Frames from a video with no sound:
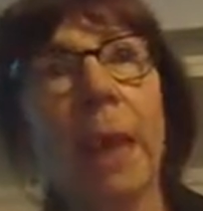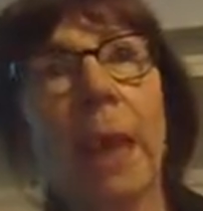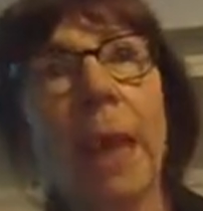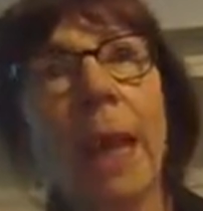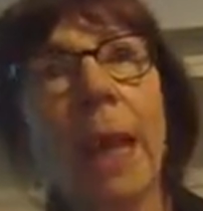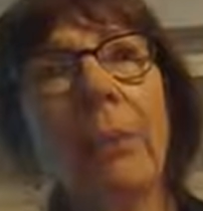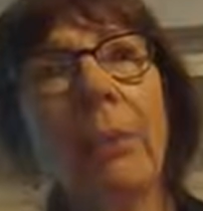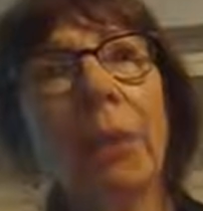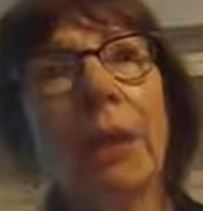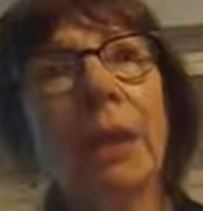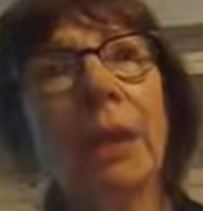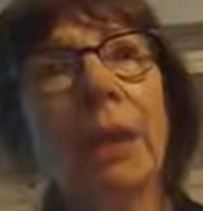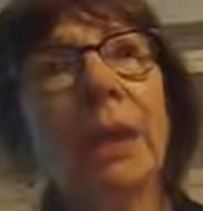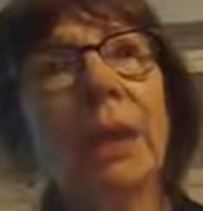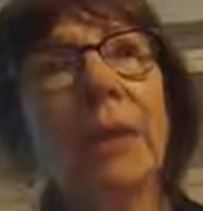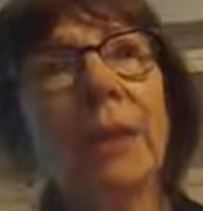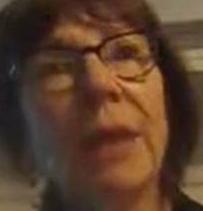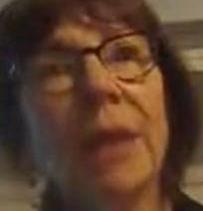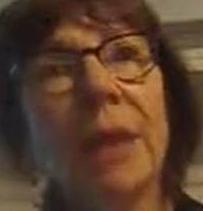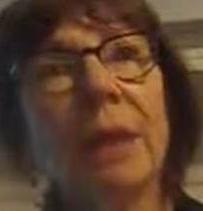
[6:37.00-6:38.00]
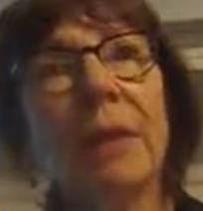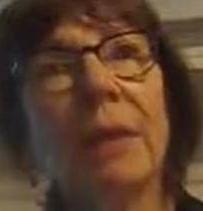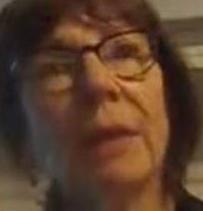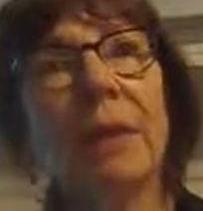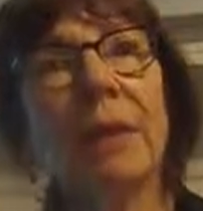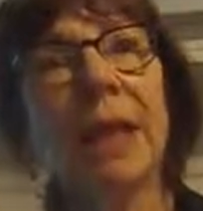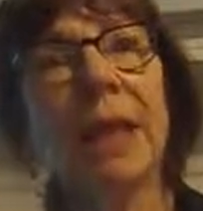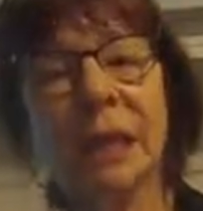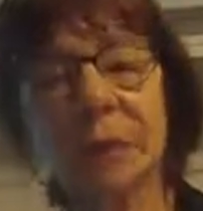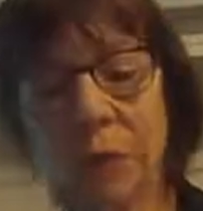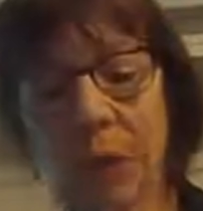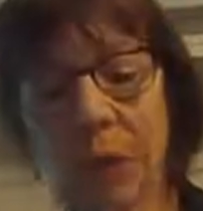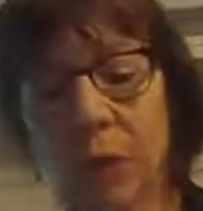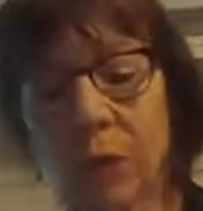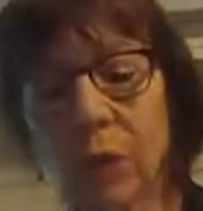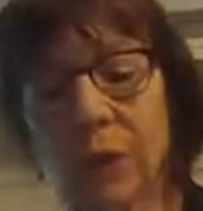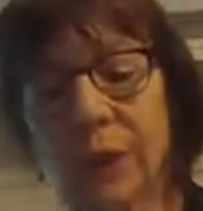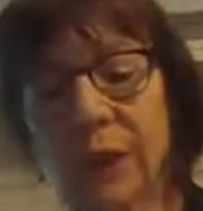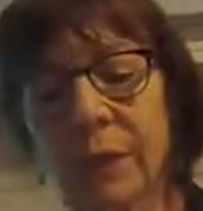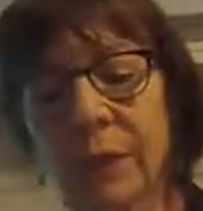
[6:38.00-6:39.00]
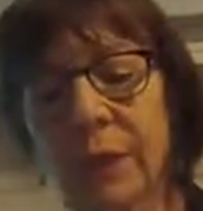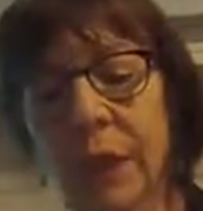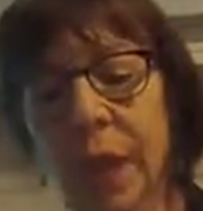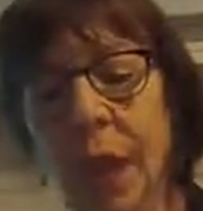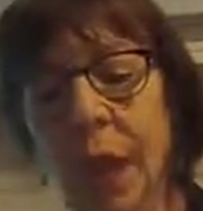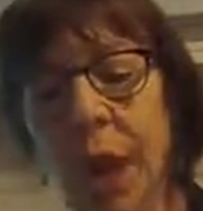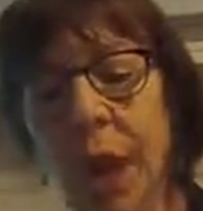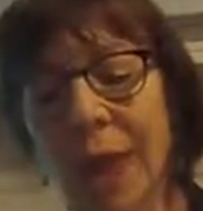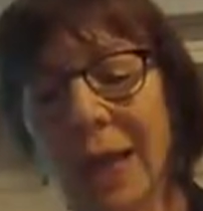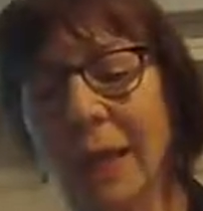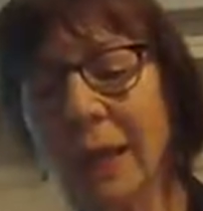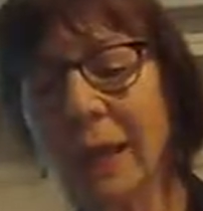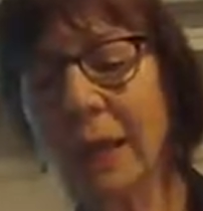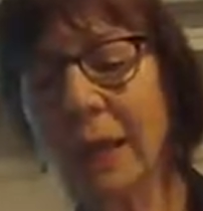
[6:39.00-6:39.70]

And mostly that's because of the highly